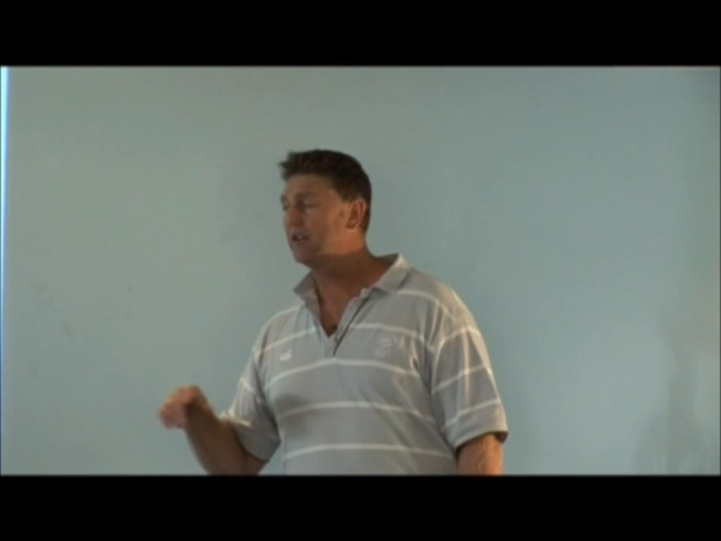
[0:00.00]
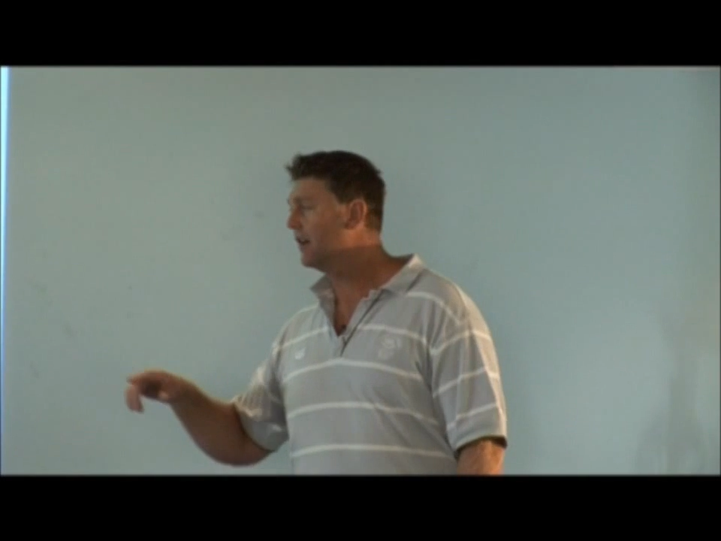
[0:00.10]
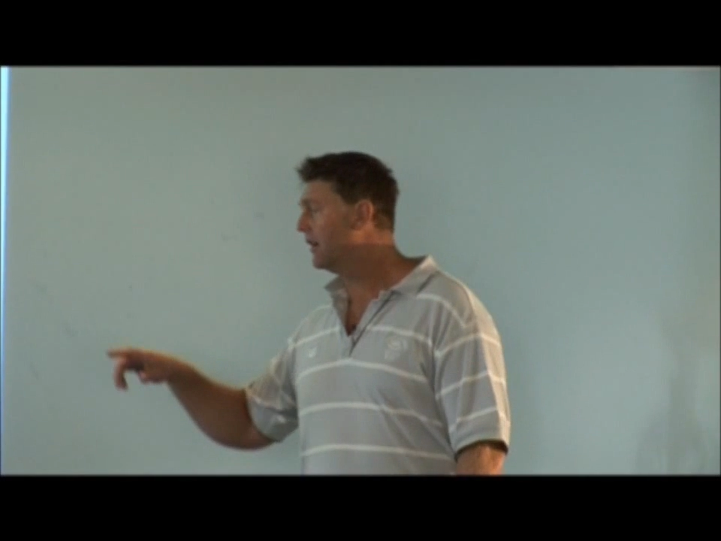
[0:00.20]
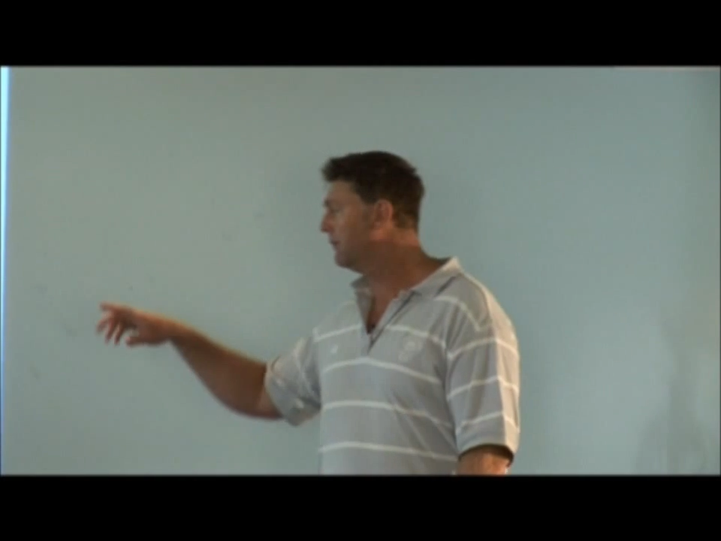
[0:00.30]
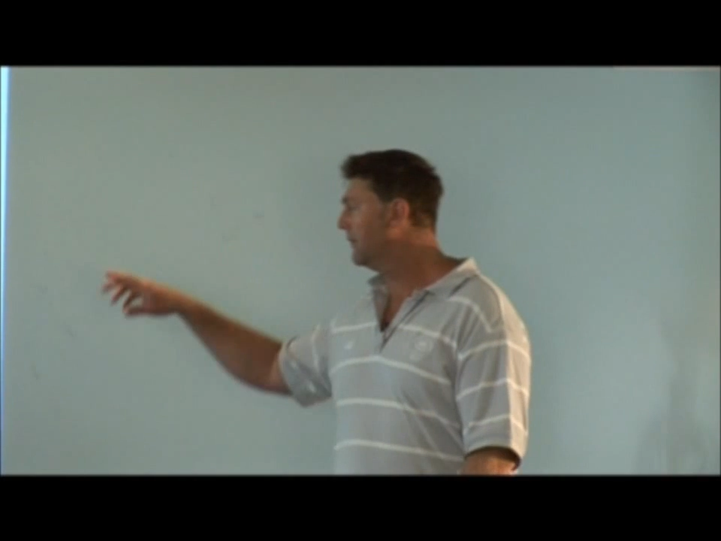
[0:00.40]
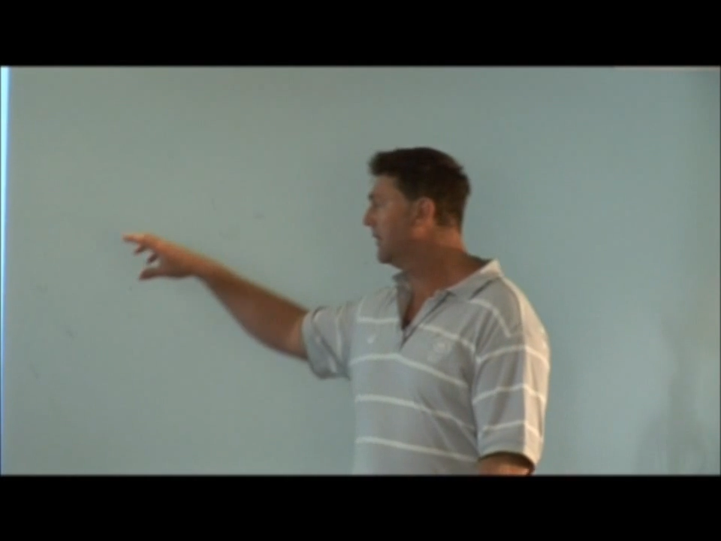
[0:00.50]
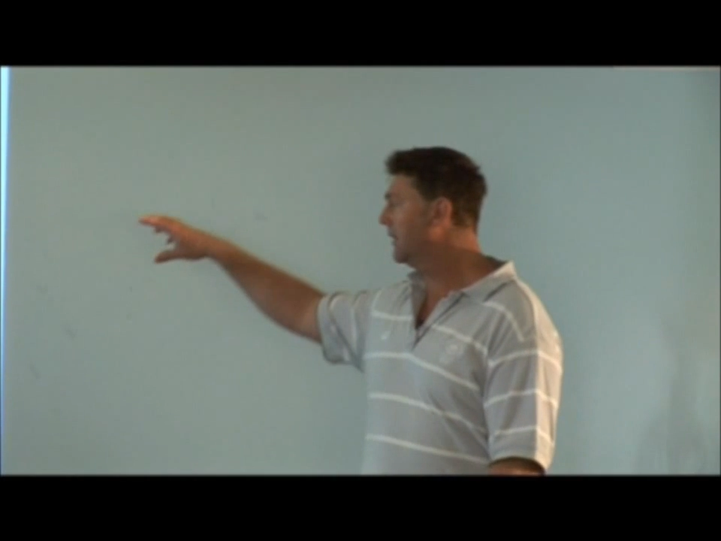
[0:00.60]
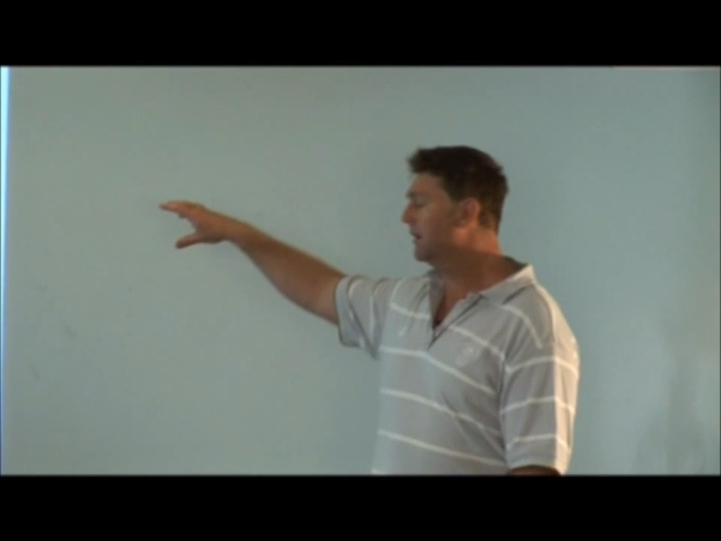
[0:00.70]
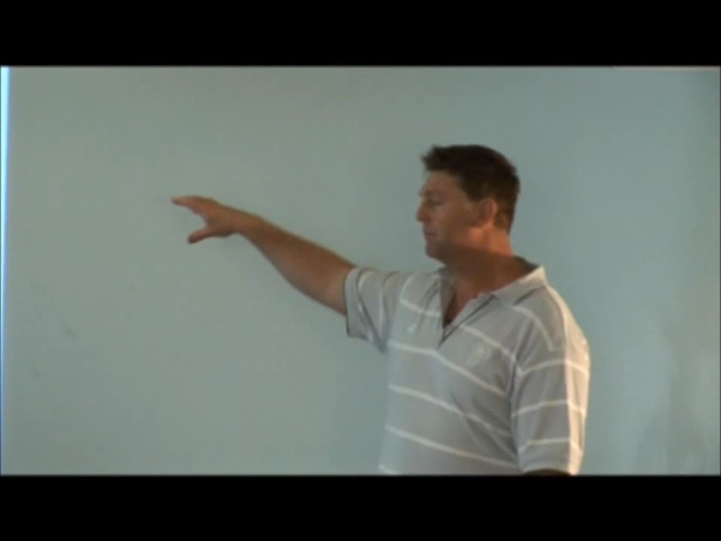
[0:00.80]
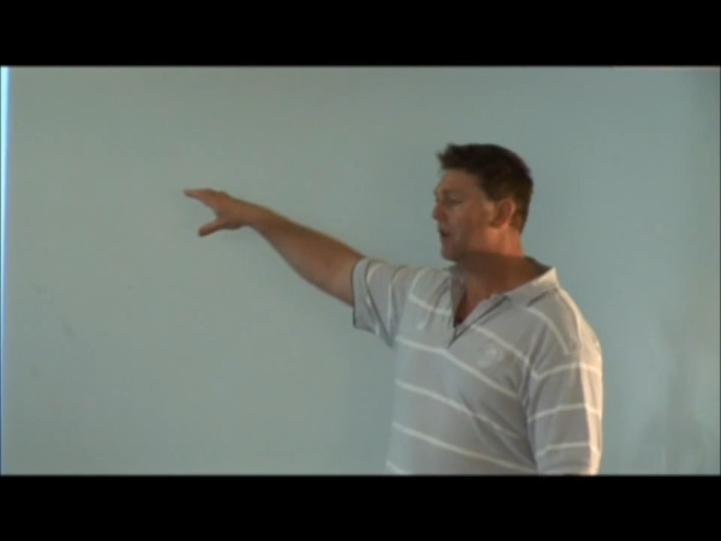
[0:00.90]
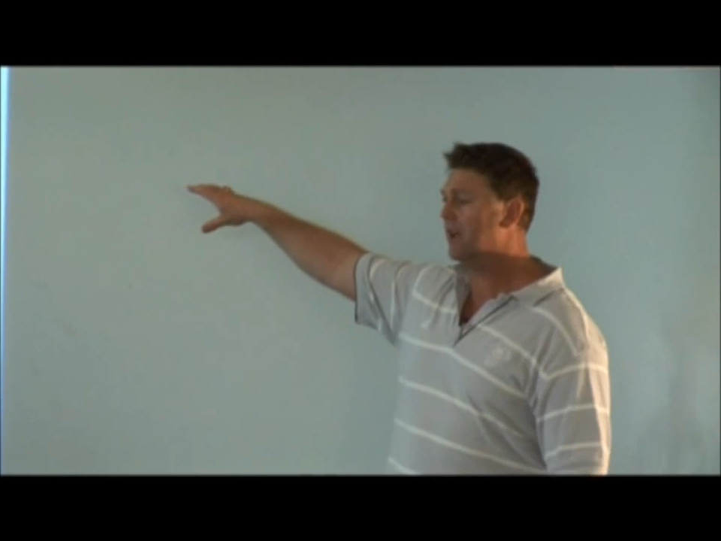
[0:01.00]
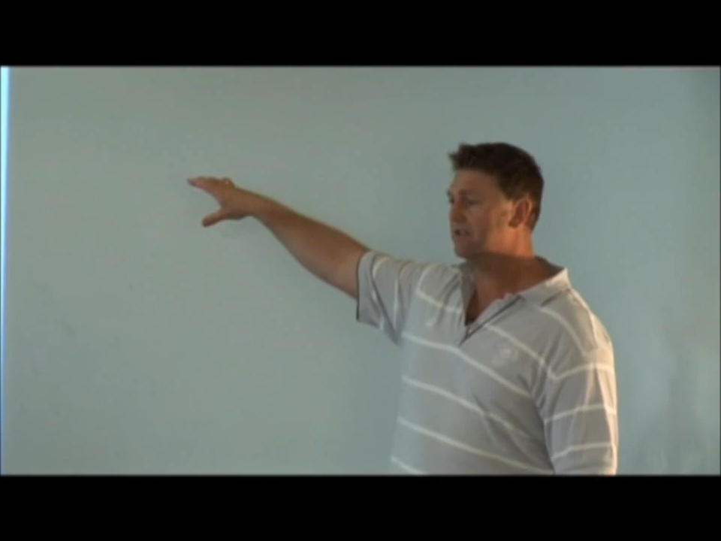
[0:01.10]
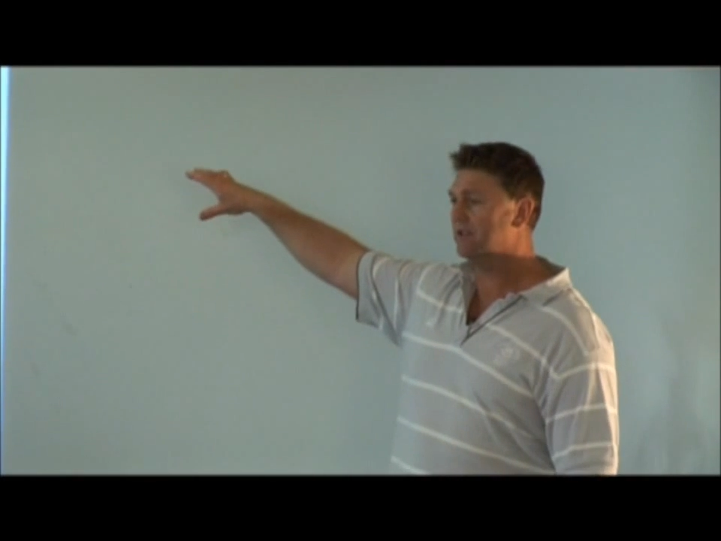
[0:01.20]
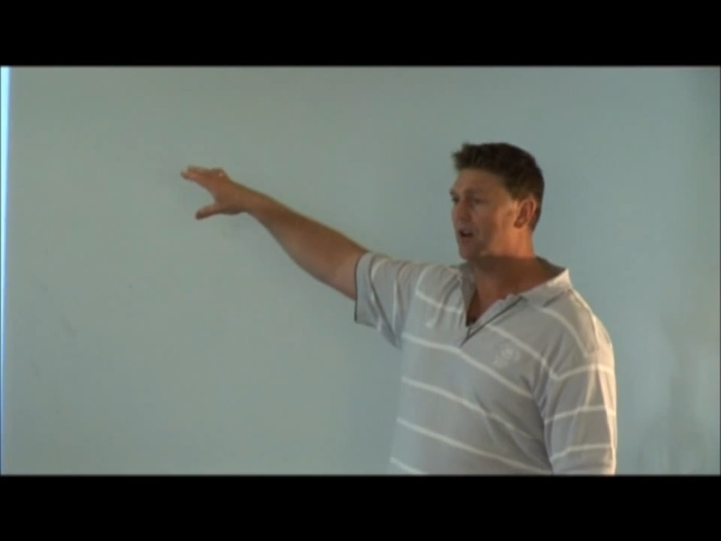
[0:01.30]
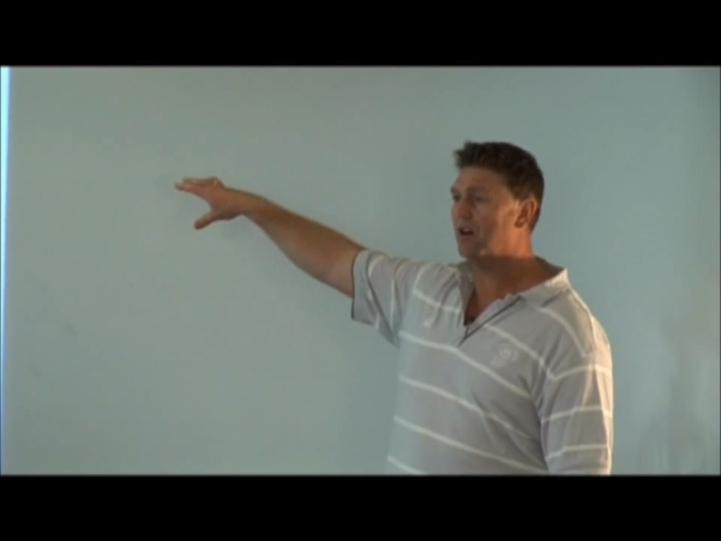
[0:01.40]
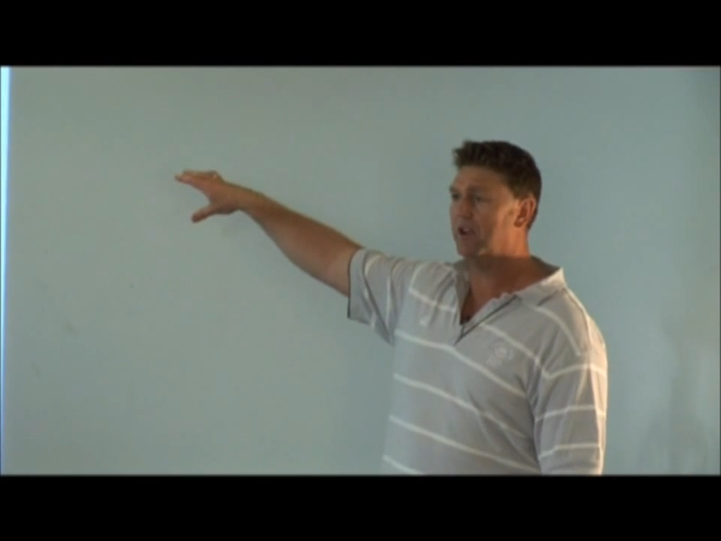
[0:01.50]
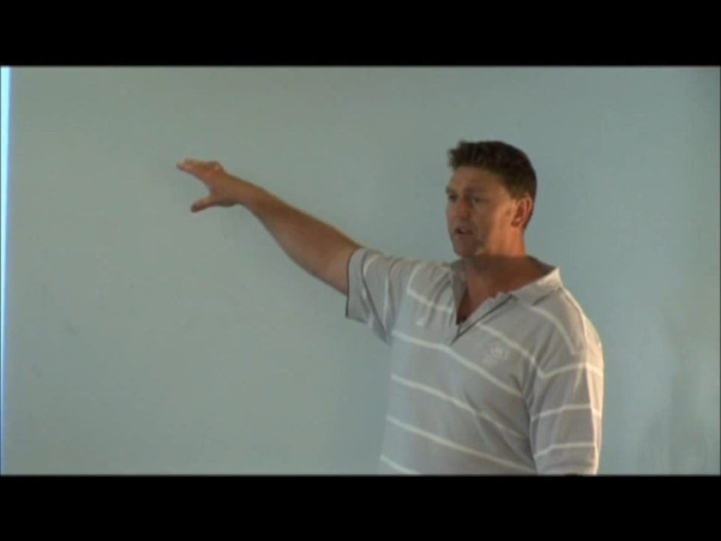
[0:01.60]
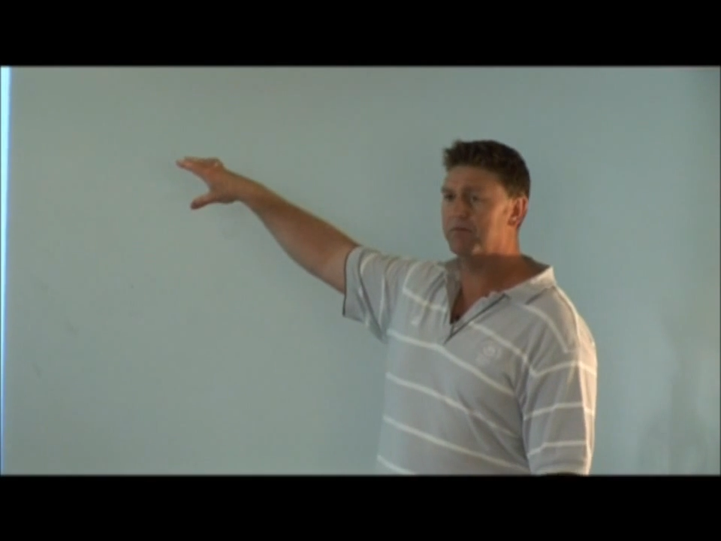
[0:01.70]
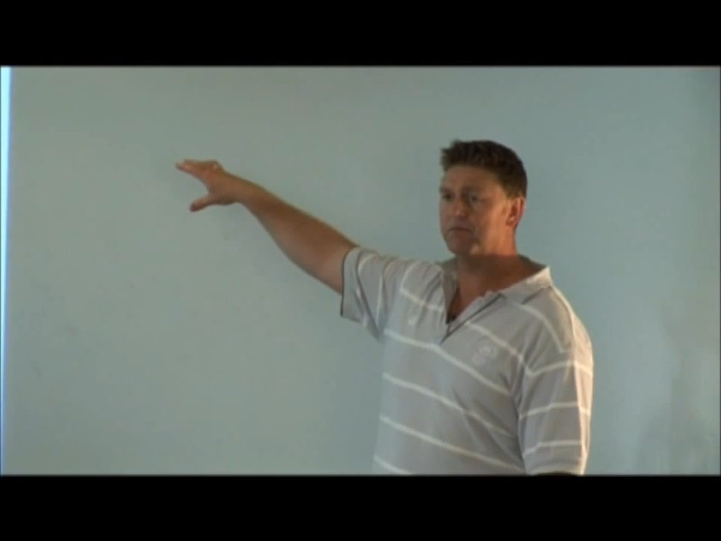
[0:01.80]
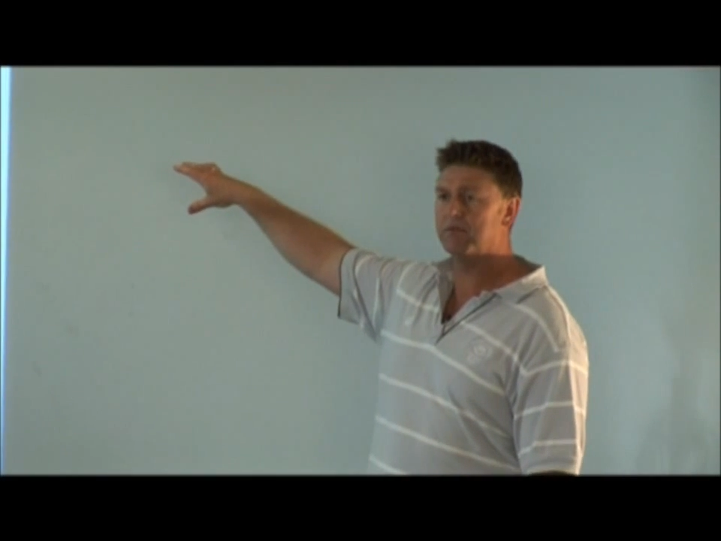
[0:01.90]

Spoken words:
And players at the higher